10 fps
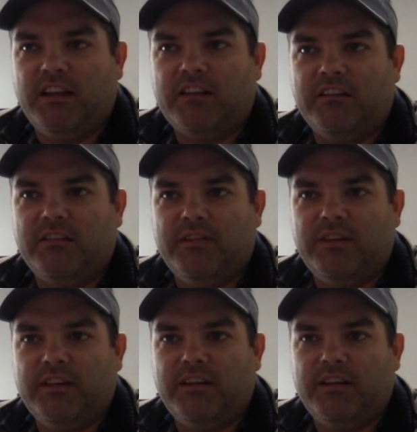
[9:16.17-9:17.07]

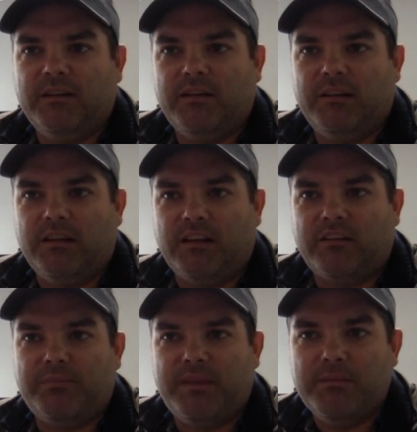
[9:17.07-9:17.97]

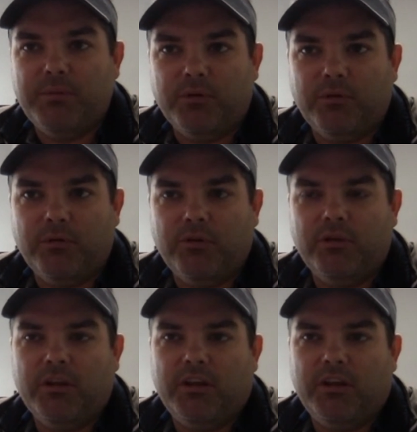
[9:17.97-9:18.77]
of people.